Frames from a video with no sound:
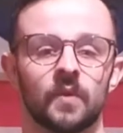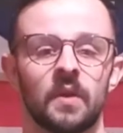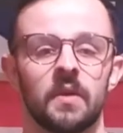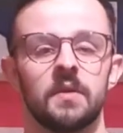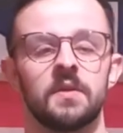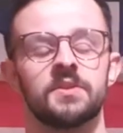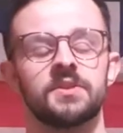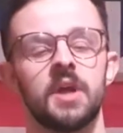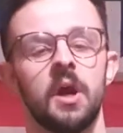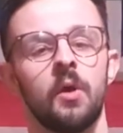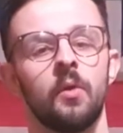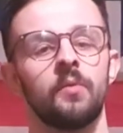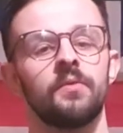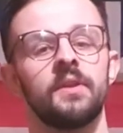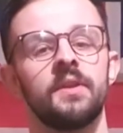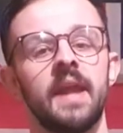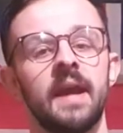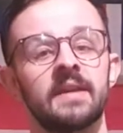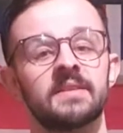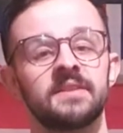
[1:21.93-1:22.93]
So the
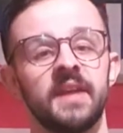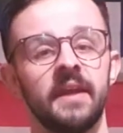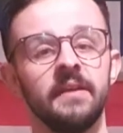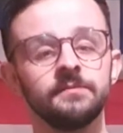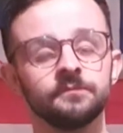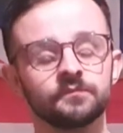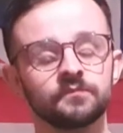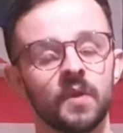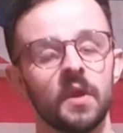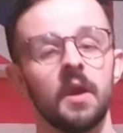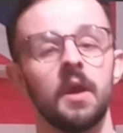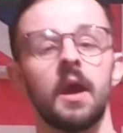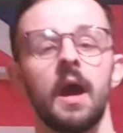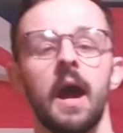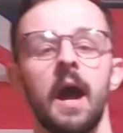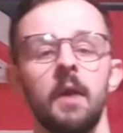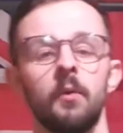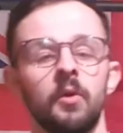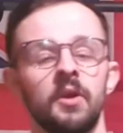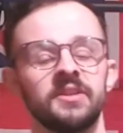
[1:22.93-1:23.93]
next thing
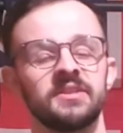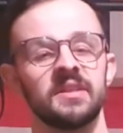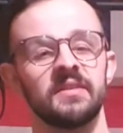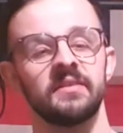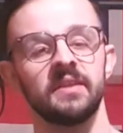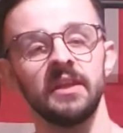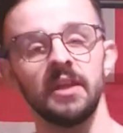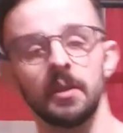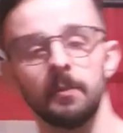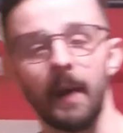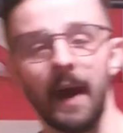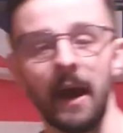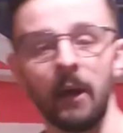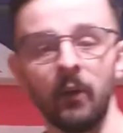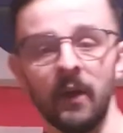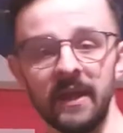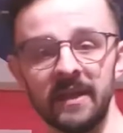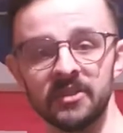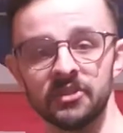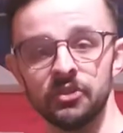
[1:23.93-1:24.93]
I want you to think
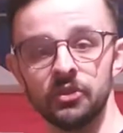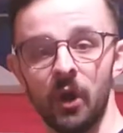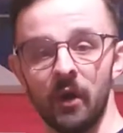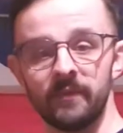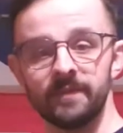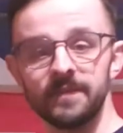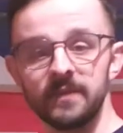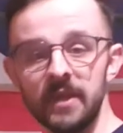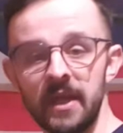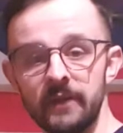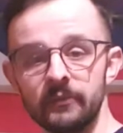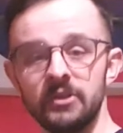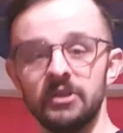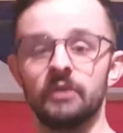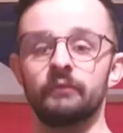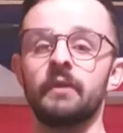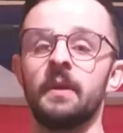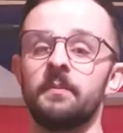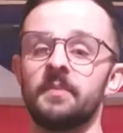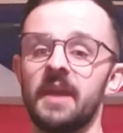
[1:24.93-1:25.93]
about is not flaring the
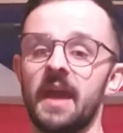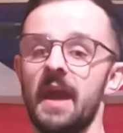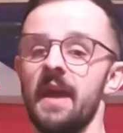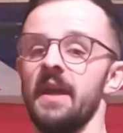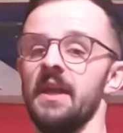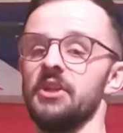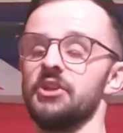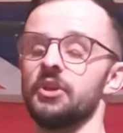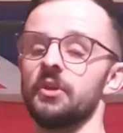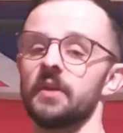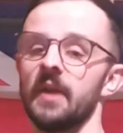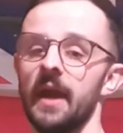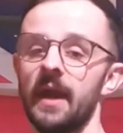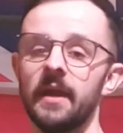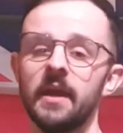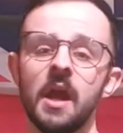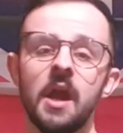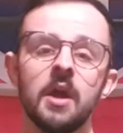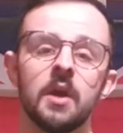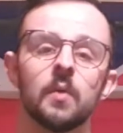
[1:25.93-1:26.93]
rib cage,
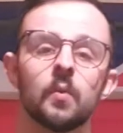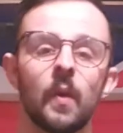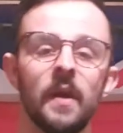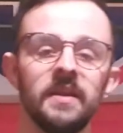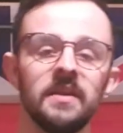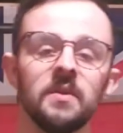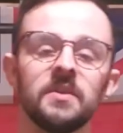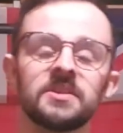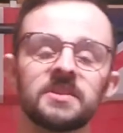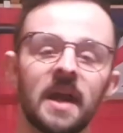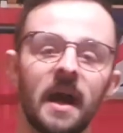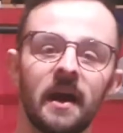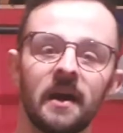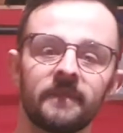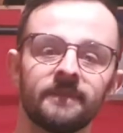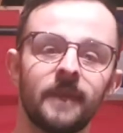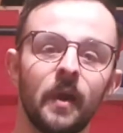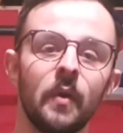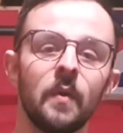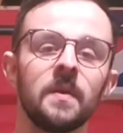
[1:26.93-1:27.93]
okay? When you start
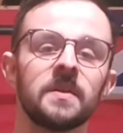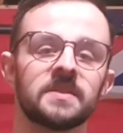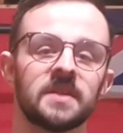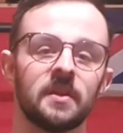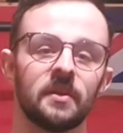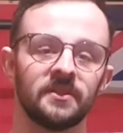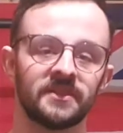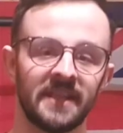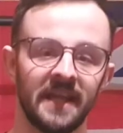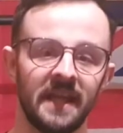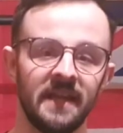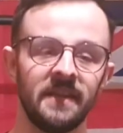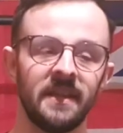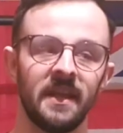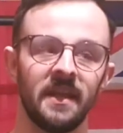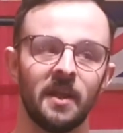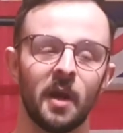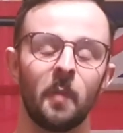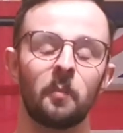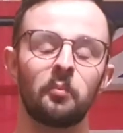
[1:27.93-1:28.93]
focusing on
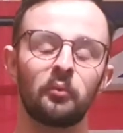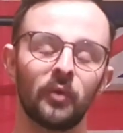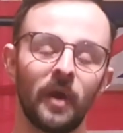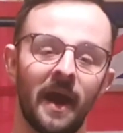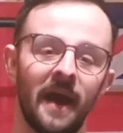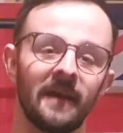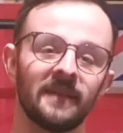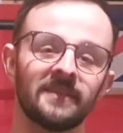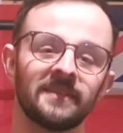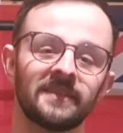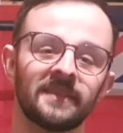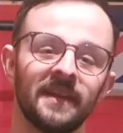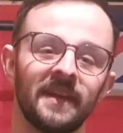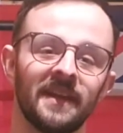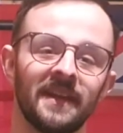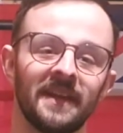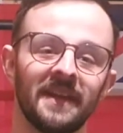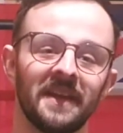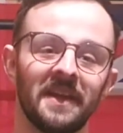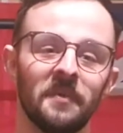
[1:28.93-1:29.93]
taking a breath,
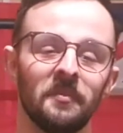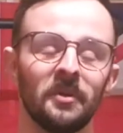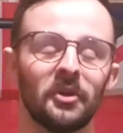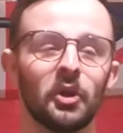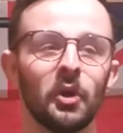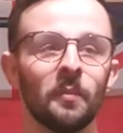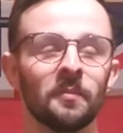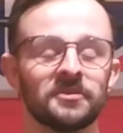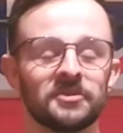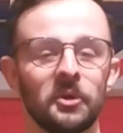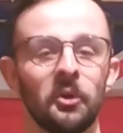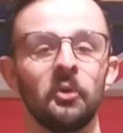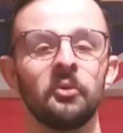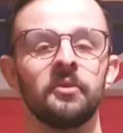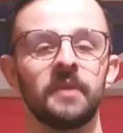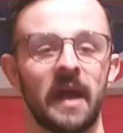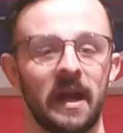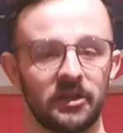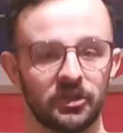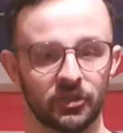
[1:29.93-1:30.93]
it becomes
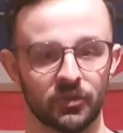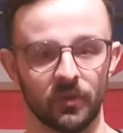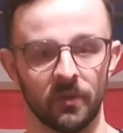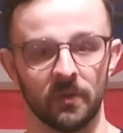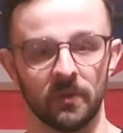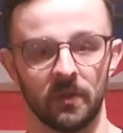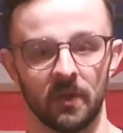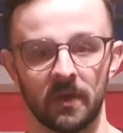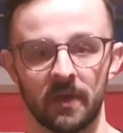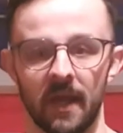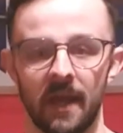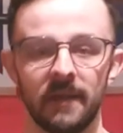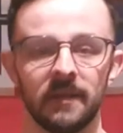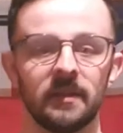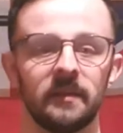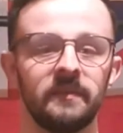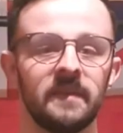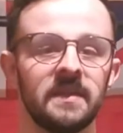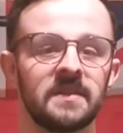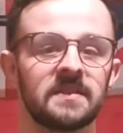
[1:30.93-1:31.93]
unnatural, okay?
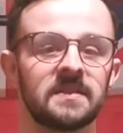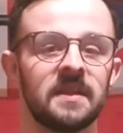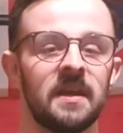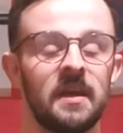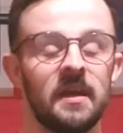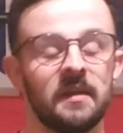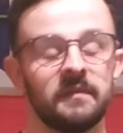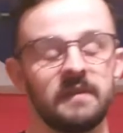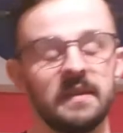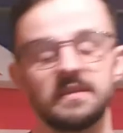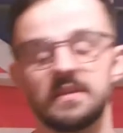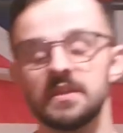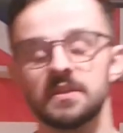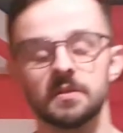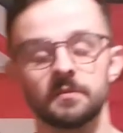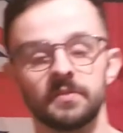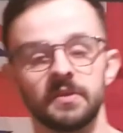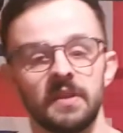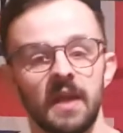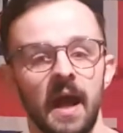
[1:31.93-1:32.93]
And this is
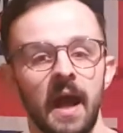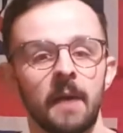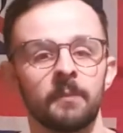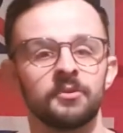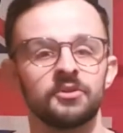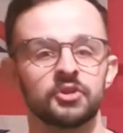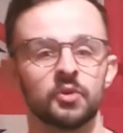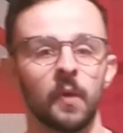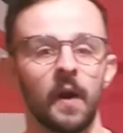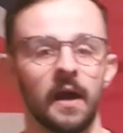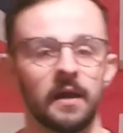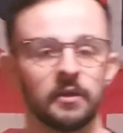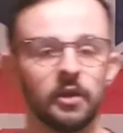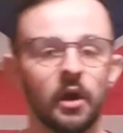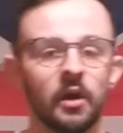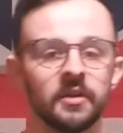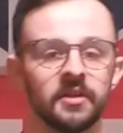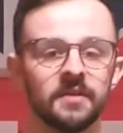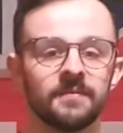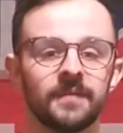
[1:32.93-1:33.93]
something that happens quite a
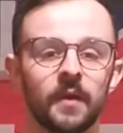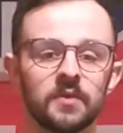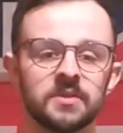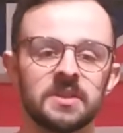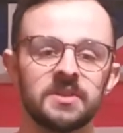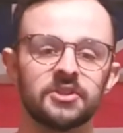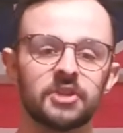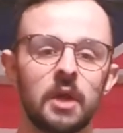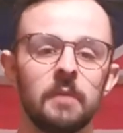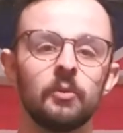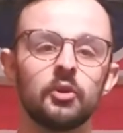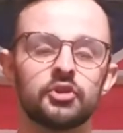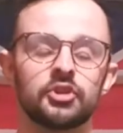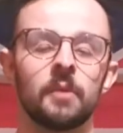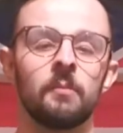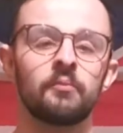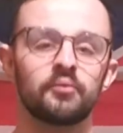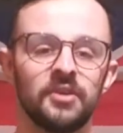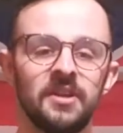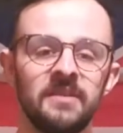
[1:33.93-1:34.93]
lot. You're focusing so much
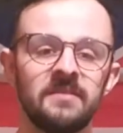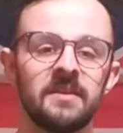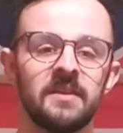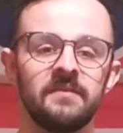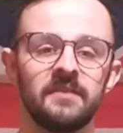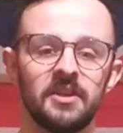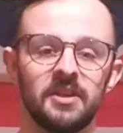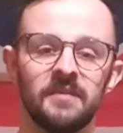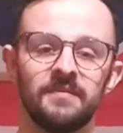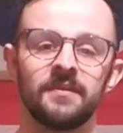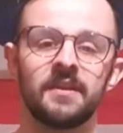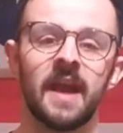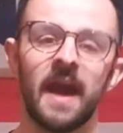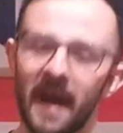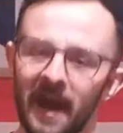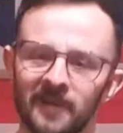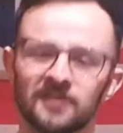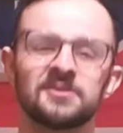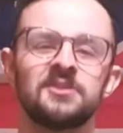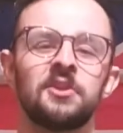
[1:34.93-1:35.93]
on breathing that you forget
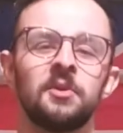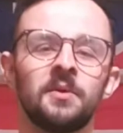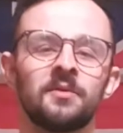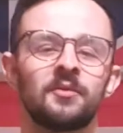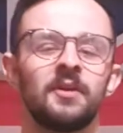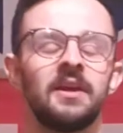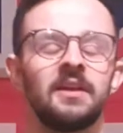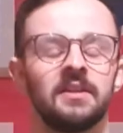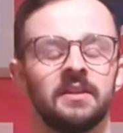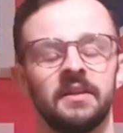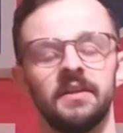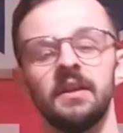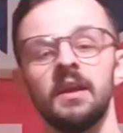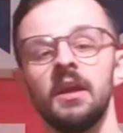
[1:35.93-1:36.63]
how to do it really.